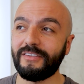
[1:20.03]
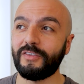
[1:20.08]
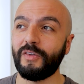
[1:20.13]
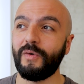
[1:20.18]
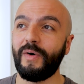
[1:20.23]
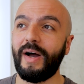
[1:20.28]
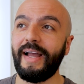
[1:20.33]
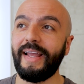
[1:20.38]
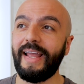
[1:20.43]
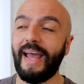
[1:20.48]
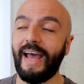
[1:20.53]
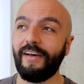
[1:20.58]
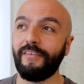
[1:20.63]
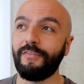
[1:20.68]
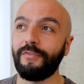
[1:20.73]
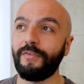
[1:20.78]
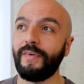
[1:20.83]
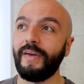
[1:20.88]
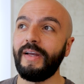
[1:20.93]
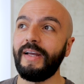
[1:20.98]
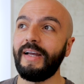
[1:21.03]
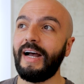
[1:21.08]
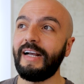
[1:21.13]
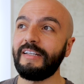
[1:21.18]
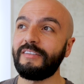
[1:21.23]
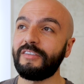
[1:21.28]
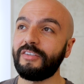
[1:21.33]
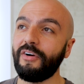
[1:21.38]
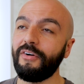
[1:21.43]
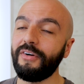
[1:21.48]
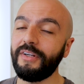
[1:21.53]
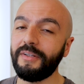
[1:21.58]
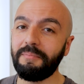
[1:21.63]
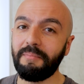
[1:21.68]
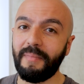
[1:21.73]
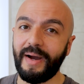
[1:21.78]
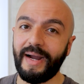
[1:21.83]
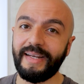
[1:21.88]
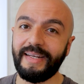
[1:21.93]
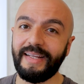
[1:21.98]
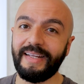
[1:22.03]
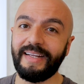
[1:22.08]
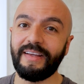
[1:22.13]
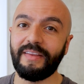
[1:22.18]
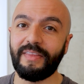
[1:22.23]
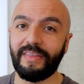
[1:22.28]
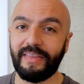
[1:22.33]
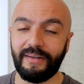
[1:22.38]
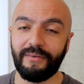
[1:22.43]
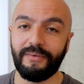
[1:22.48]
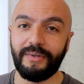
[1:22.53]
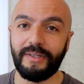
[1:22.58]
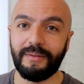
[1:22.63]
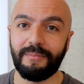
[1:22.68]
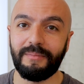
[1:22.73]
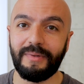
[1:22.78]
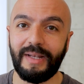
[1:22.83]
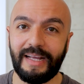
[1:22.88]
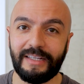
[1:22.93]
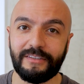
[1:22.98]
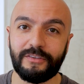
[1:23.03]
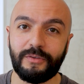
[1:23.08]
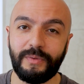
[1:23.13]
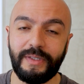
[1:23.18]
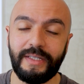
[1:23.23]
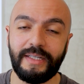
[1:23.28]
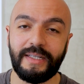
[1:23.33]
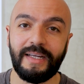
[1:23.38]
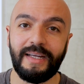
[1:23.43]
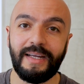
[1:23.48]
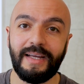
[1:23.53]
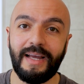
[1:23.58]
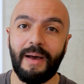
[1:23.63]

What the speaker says: So I started mining Ethereum last week.